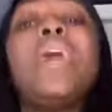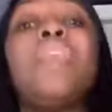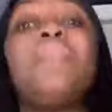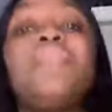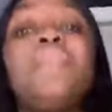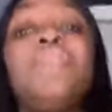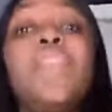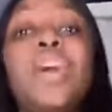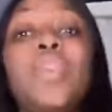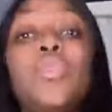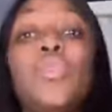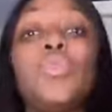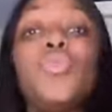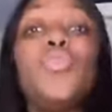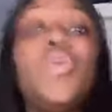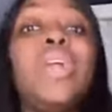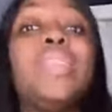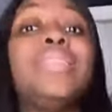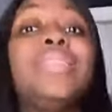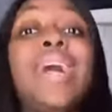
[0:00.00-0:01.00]
when man van
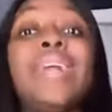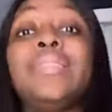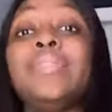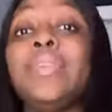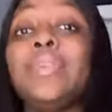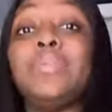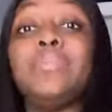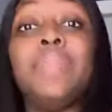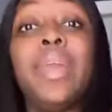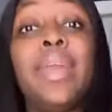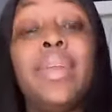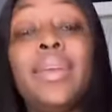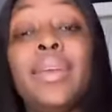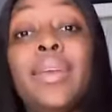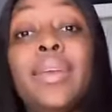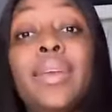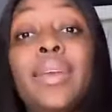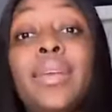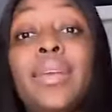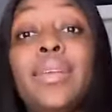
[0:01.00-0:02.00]
on when nyanye
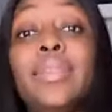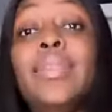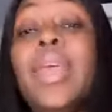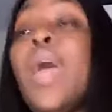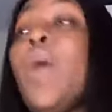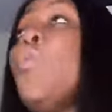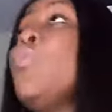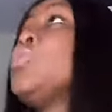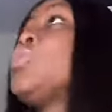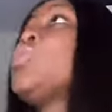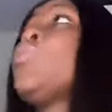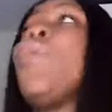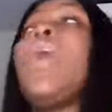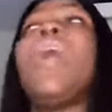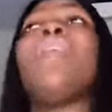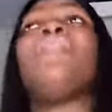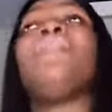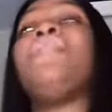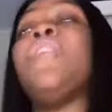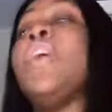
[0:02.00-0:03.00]
gbe, ne
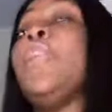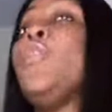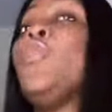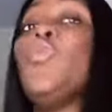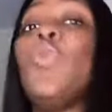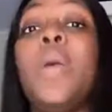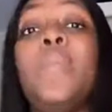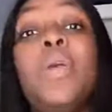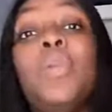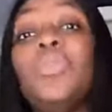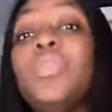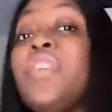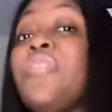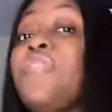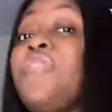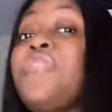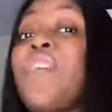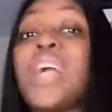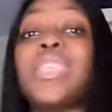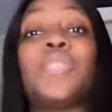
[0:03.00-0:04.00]
unson a felu, maybe you
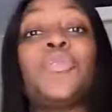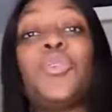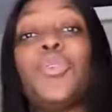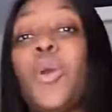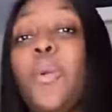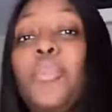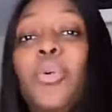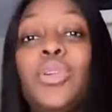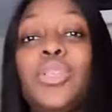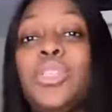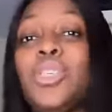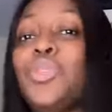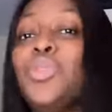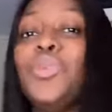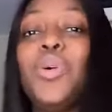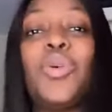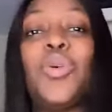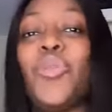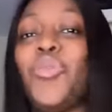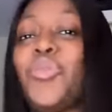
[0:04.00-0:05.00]
de fat for your body.
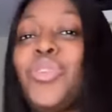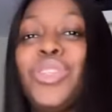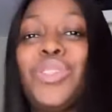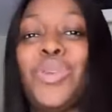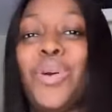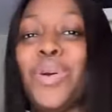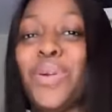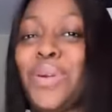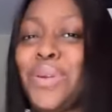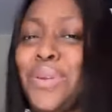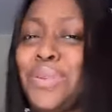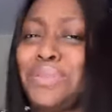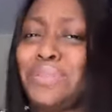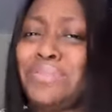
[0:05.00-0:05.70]
You don't go fit.